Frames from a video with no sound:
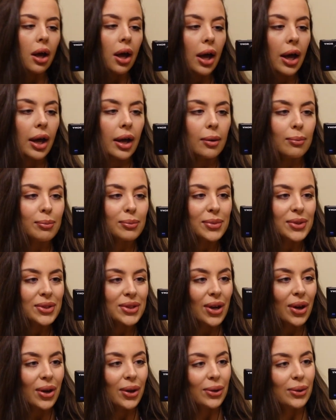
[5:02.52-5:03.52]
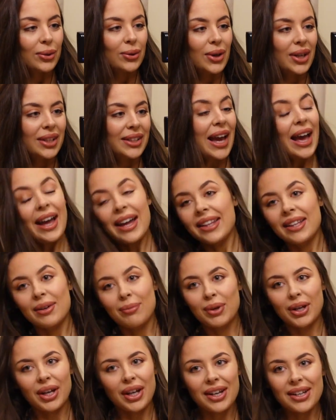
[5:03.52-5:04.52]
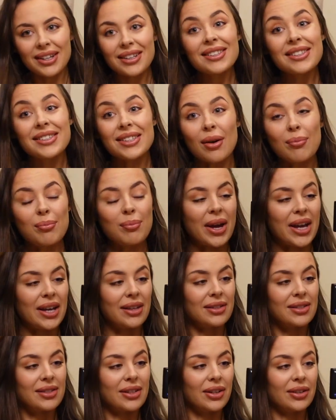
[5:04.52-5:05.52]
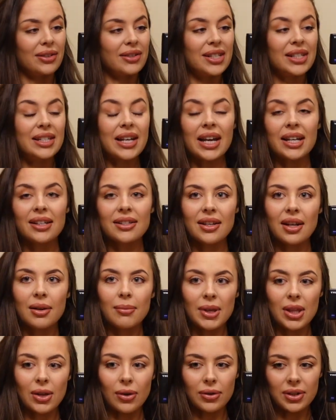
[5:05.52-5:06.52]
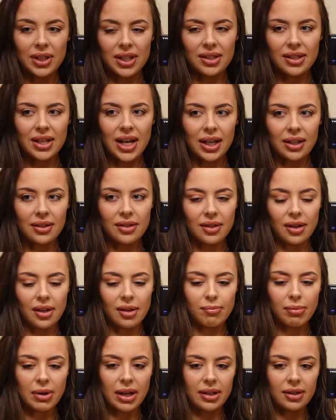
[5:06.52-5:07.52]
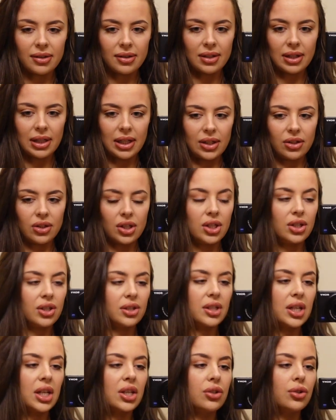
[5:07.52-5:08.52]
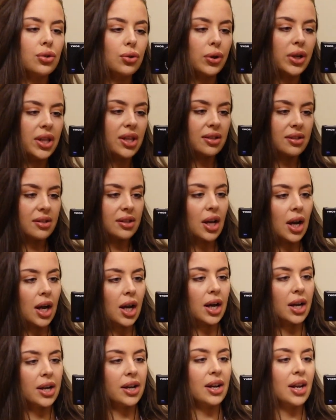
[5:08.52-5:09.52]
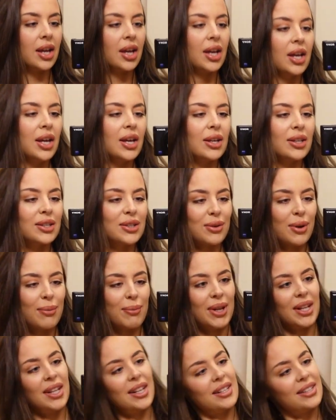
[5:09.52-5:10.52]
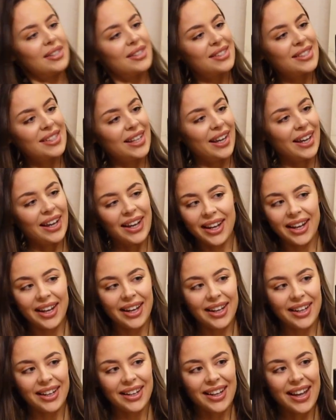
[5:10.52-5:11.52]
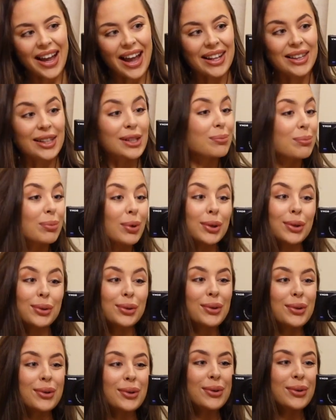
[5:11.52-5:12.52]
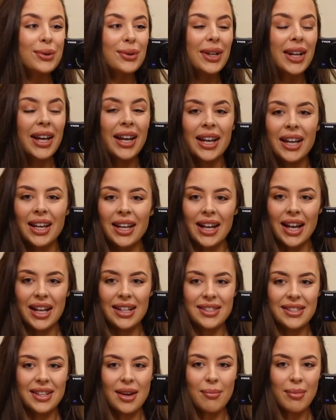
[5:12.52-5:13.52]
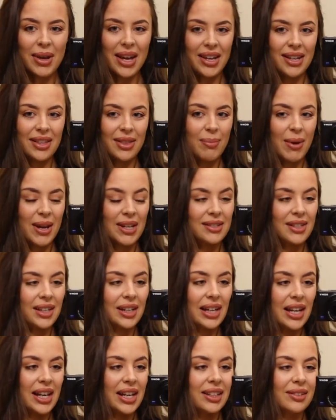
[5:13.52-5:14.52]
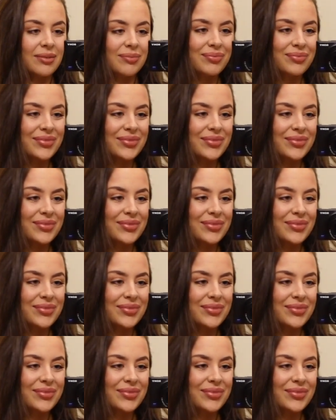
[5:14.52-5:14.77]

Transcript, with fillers: Um, so yeah, and then we're gonna sunbathe. So today is gonna be the hottest day, so the plan is to literally just enjoy the sun, swim in the sea and the pool, and sunbathe basically.